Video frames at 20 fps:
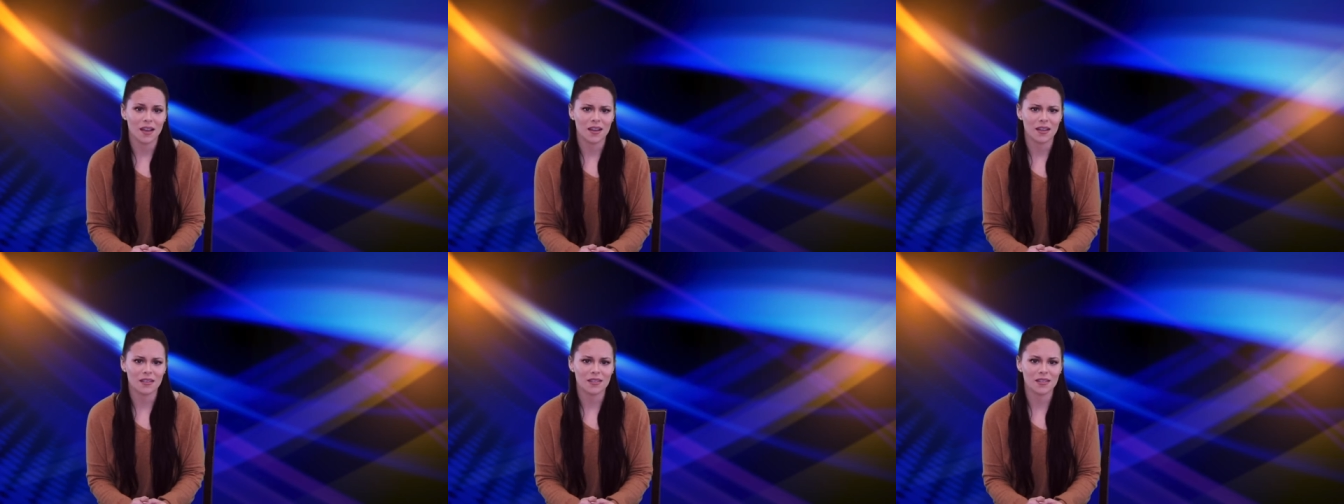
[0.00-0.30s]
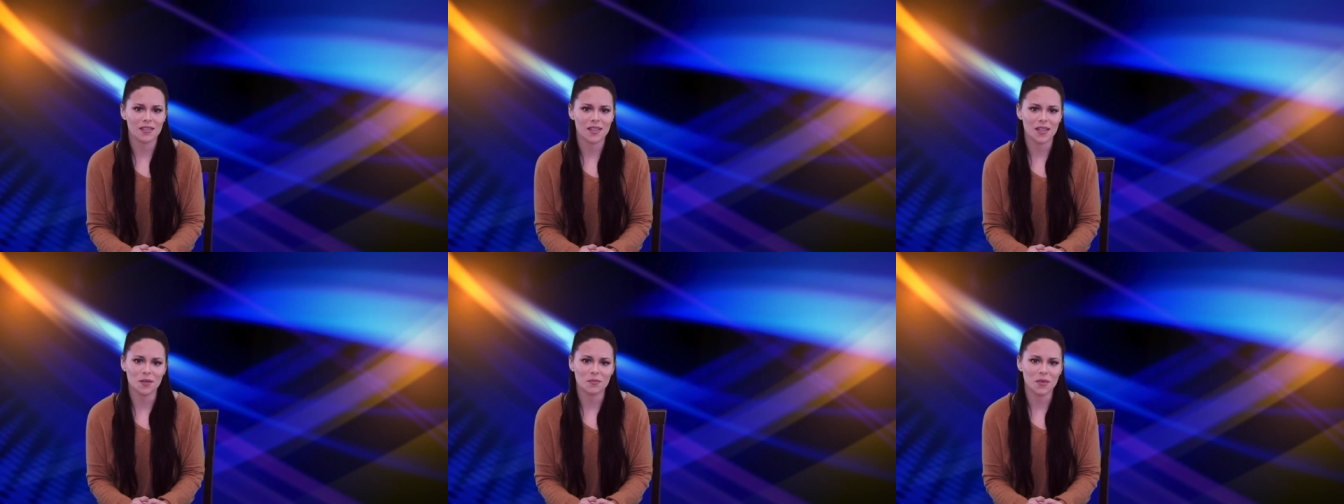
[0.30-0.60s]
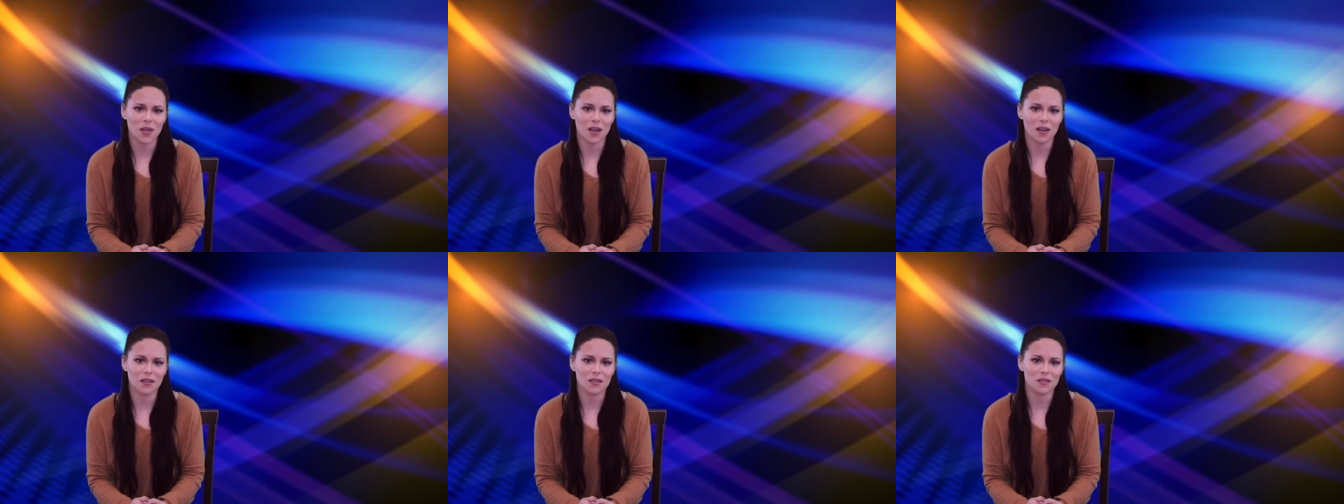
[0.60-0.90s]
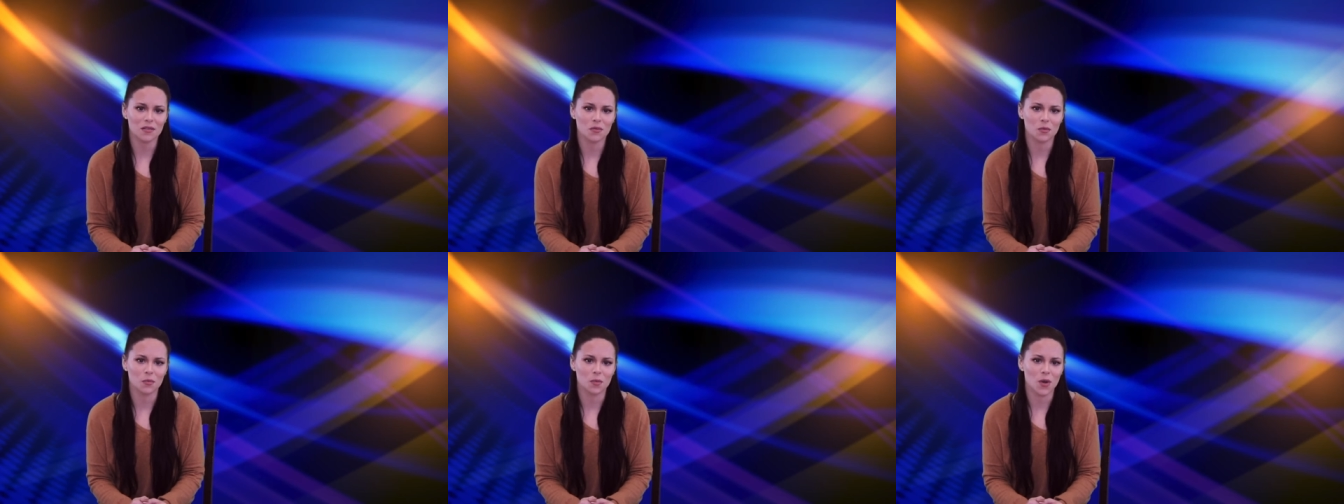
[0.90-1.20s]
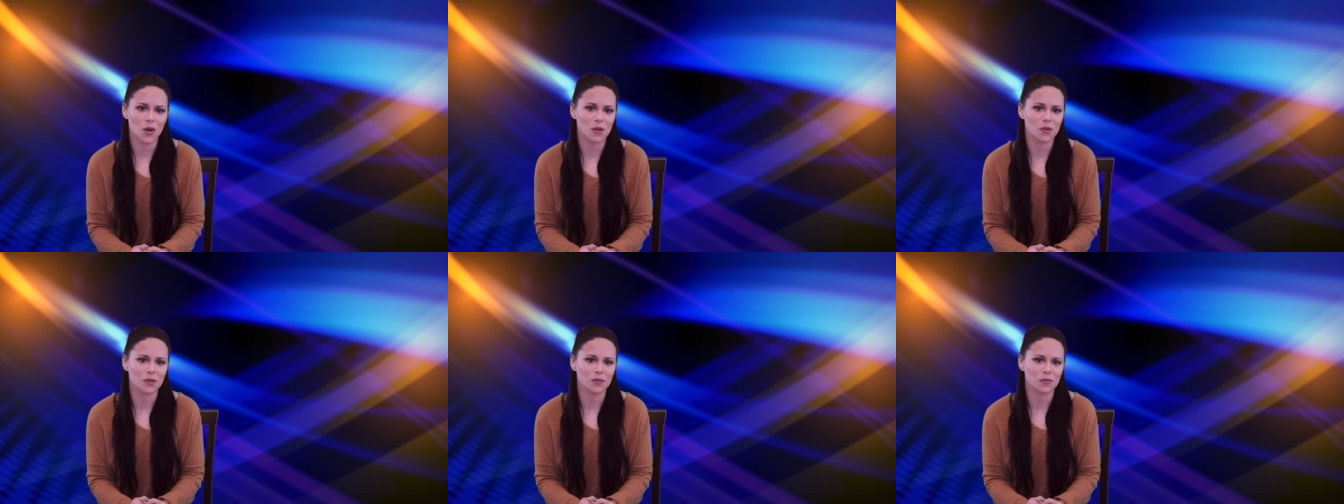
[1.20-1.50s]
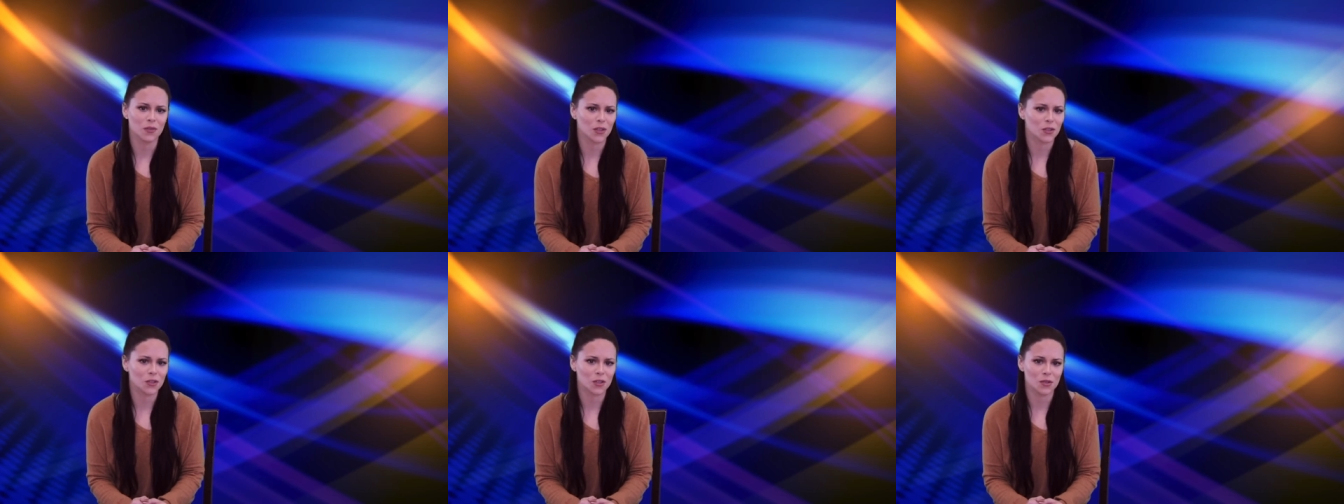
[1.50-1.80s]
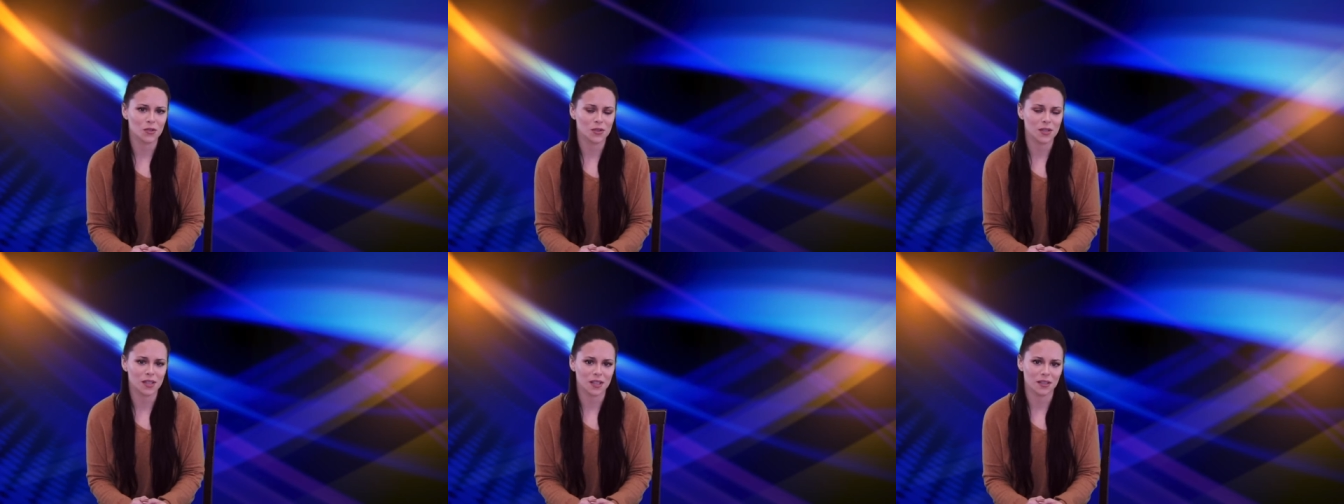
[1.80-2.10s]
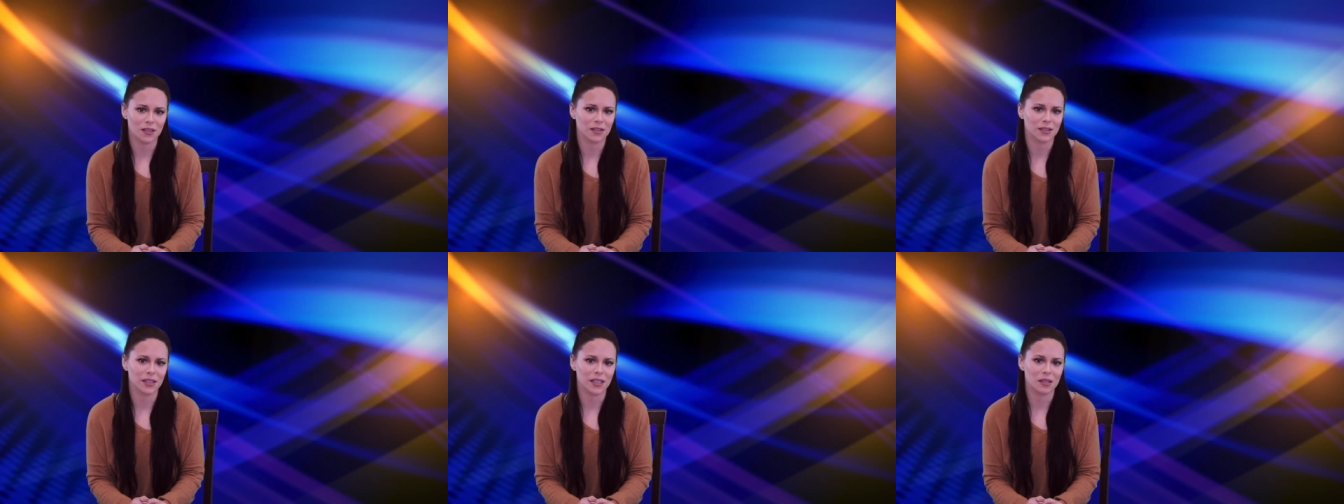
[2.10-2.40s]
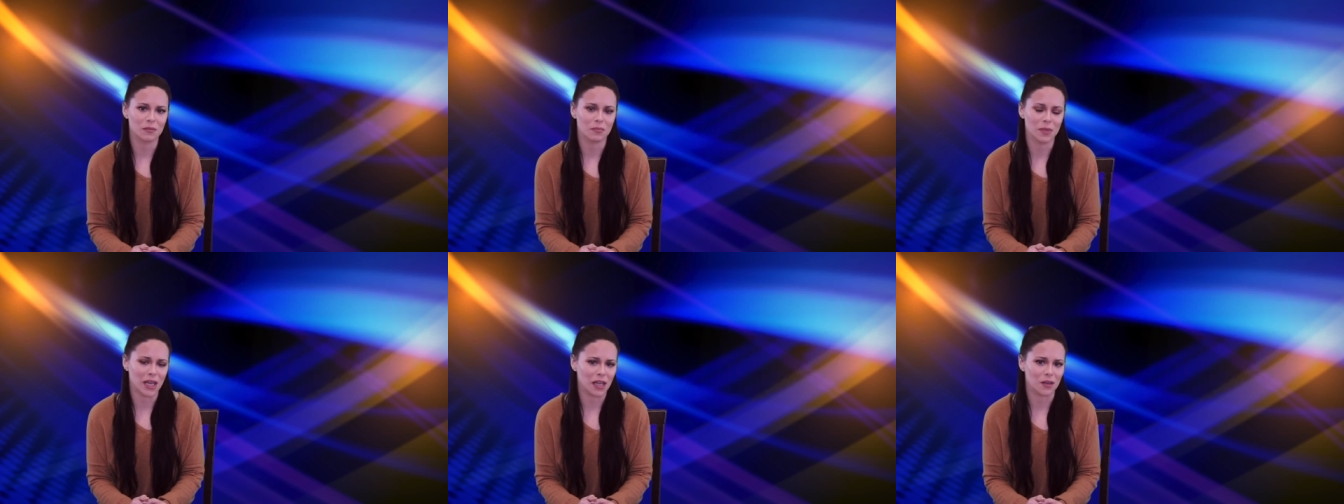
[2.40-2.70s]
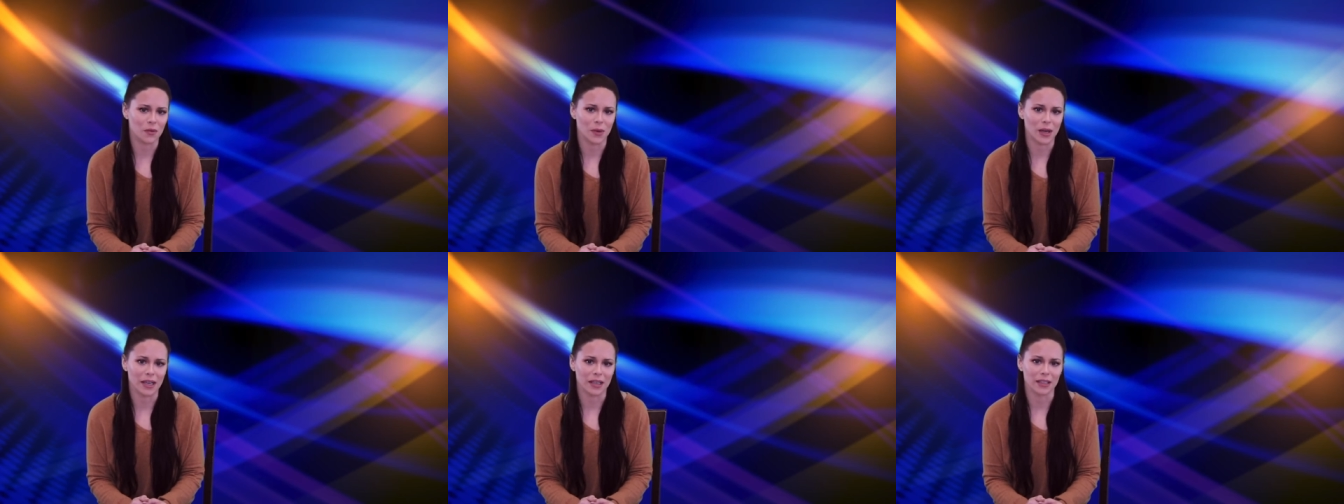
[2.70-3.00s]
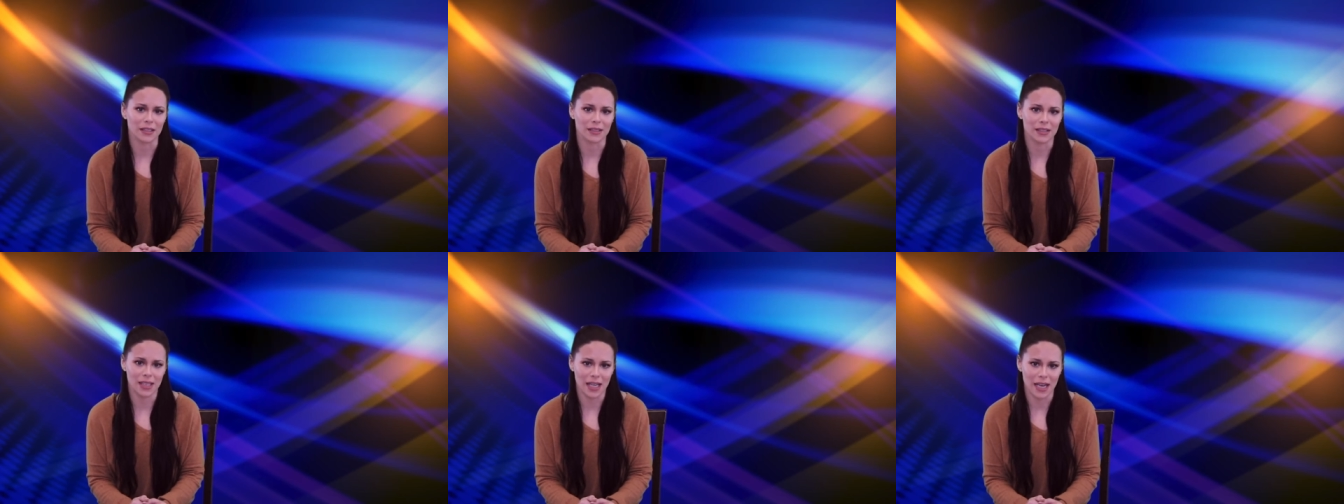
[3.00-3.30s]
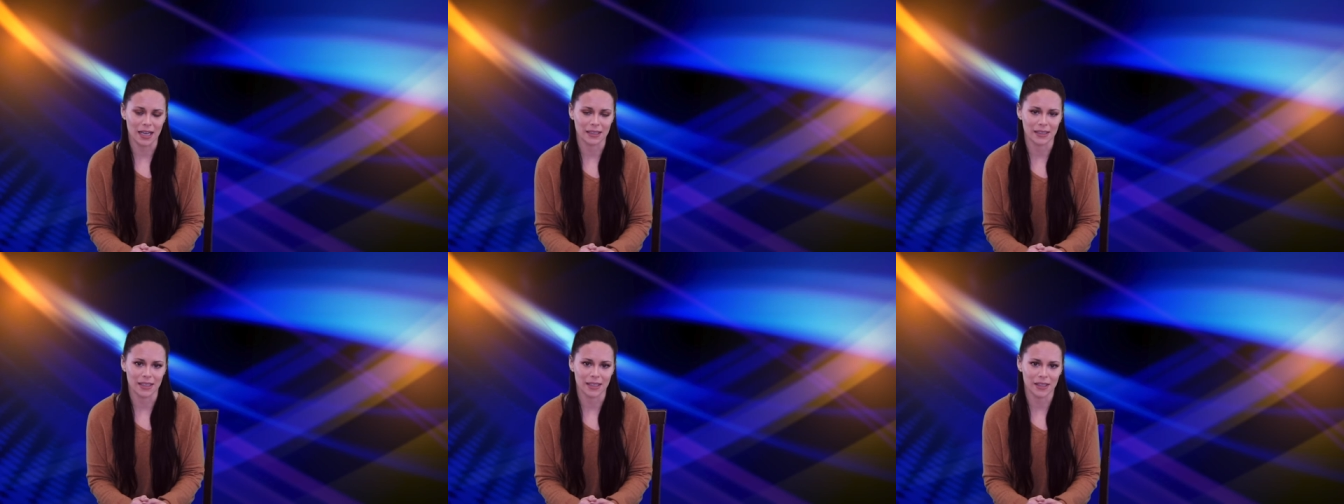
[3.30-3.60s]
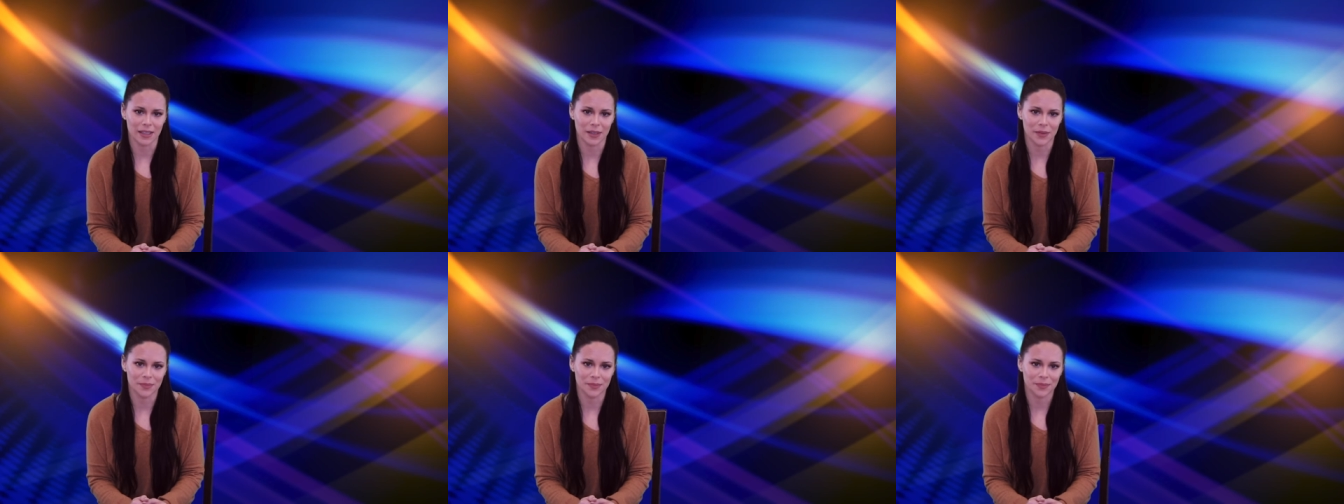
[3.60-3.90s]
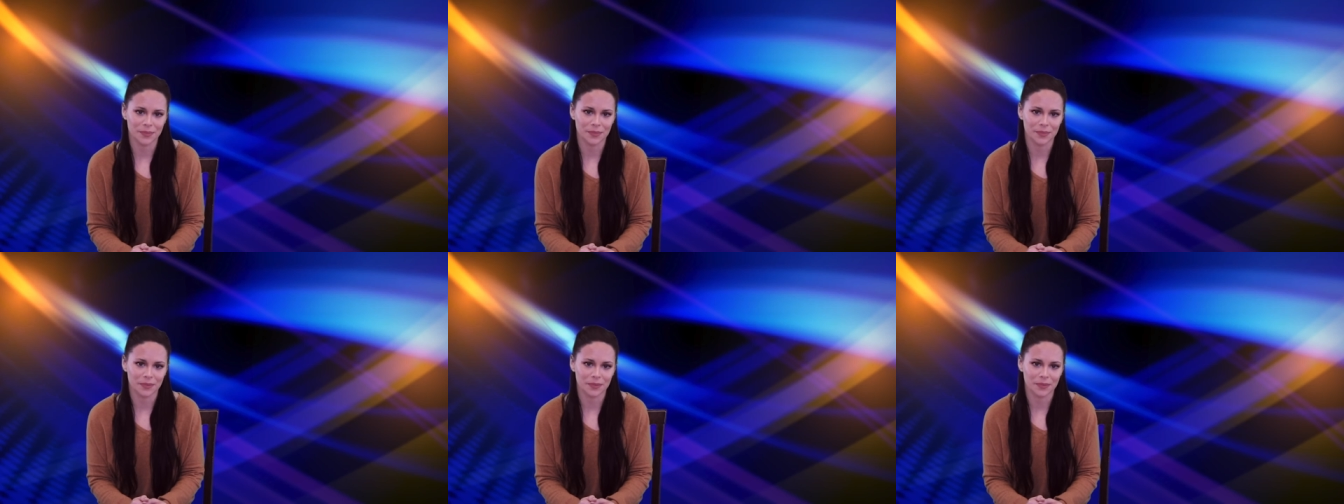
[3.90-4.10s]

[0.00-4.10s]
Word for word: and some kind of woke virtue signaling bandwagon tactic.